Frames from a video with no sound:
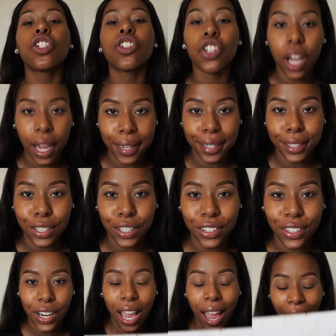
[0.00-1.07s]
changed.
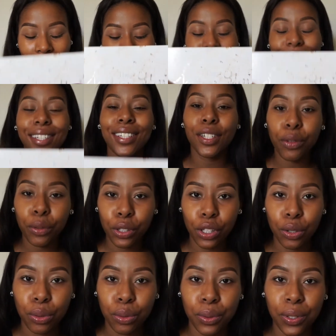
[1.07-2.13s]
I still
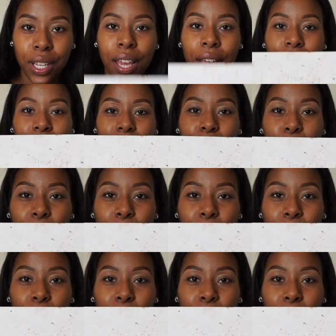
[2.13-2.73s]
use this